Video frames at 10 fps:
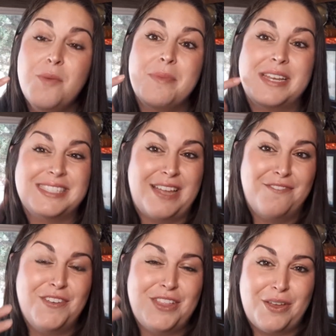because I
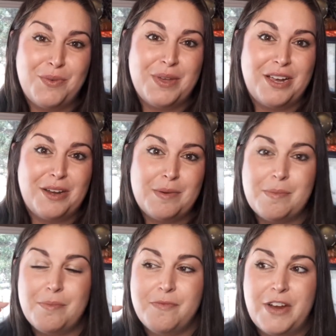feel like we are
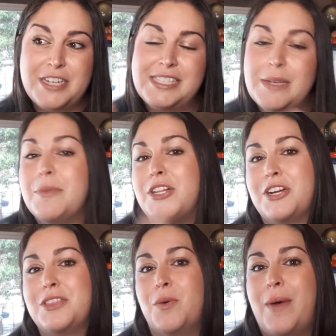very similar
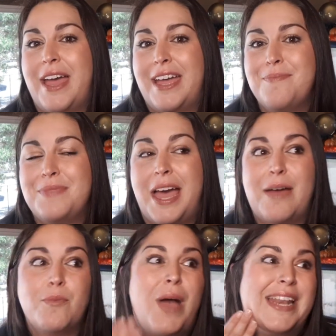in the way that
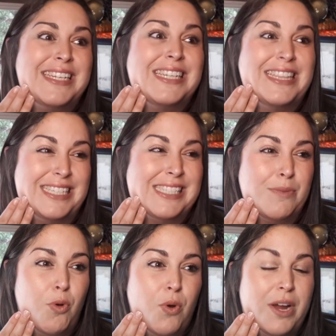I need to listen
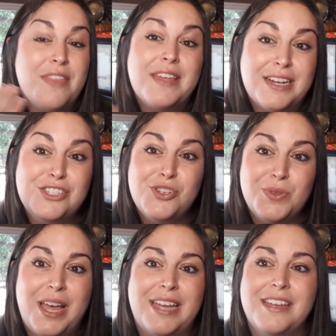more and that I do
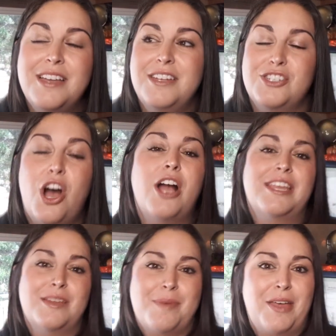like
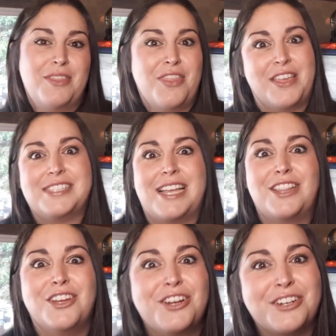talking about the things I
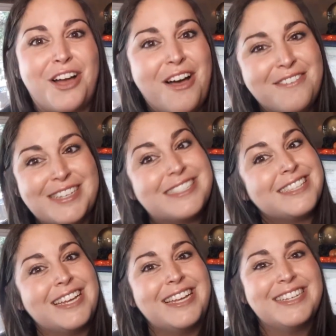learn,
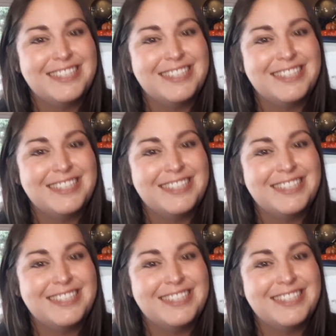obviously.